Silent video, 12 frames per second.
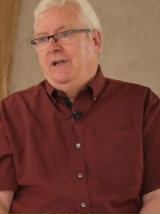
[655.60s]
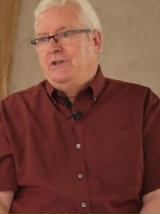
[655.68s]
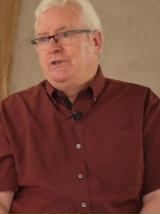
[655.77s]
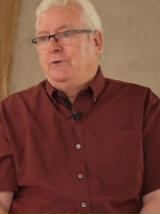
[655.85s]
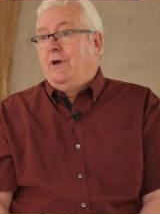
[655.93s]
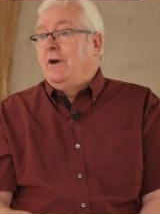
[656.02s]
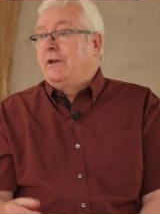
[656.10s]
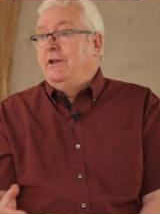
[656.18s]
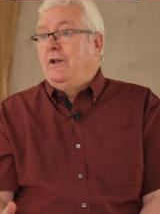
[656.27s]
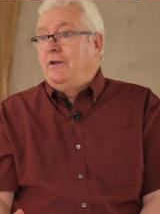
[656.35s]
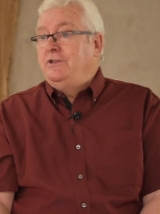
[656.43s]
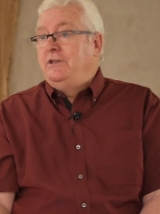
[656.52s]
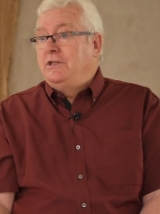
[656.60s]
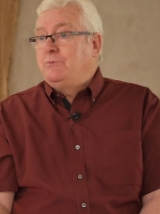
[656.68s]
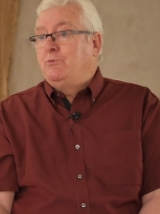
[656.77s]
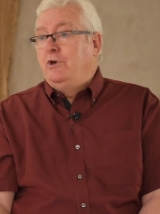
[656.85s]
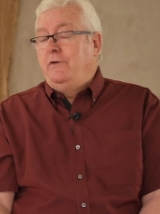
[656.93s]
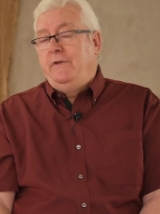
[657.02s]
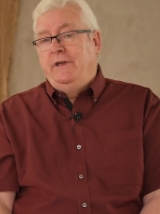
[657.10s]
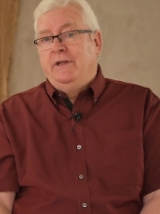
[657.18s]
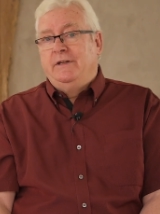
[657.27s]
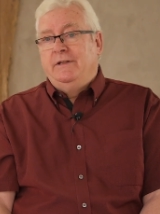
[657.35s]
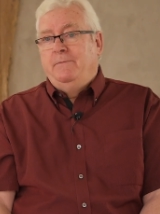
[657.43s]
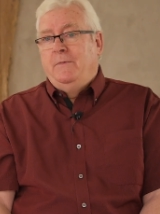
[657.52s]
And so archaeology is proving
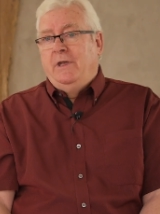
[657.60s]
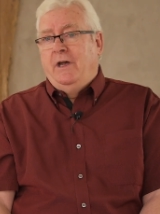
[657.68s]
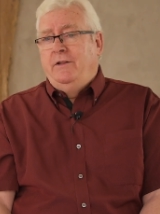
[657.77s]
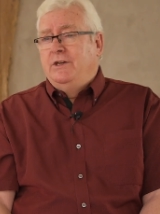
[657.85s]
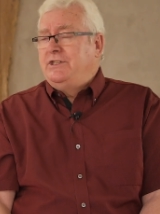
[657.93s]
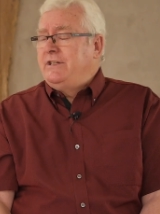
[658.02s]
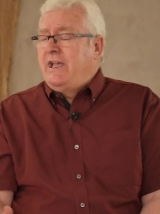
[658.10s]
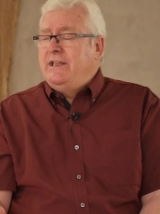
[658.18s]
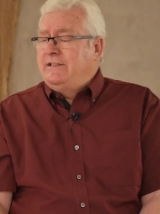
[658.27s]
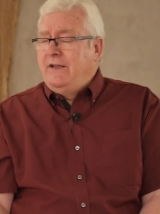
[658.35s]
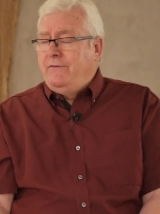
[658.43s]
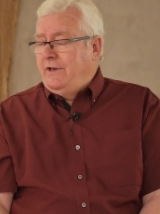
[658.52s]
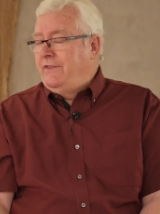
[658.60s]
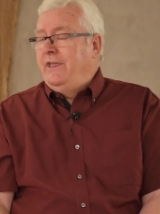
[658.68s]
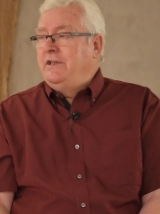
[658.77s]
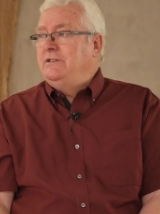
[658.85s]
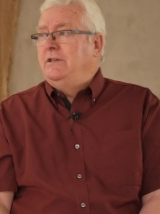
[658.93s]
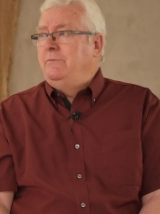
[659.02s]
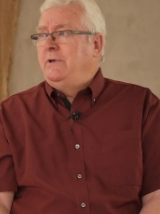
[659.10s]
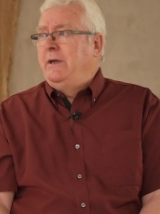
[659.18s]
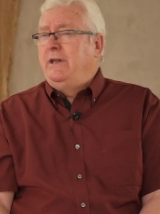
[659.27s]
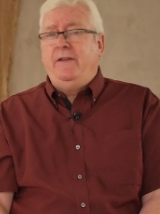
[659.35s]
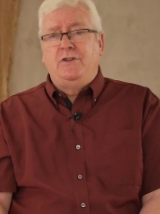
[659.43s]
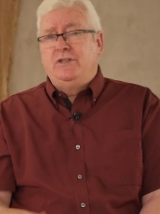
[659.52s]
it. And there's scientific things in the
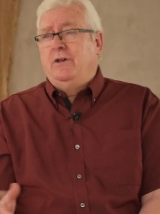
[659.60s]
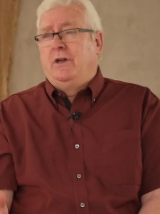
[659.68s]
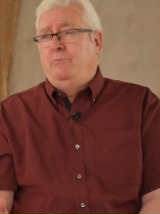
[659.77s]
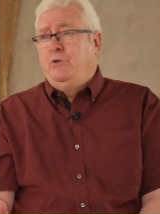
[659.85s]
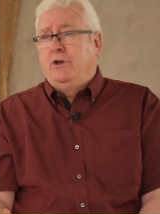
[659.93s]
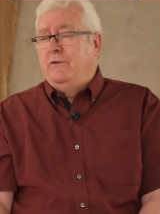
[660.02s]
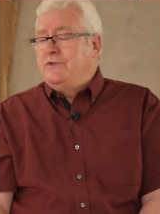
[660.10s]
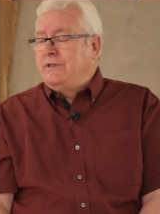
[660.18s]
Bible. Even it's not a book of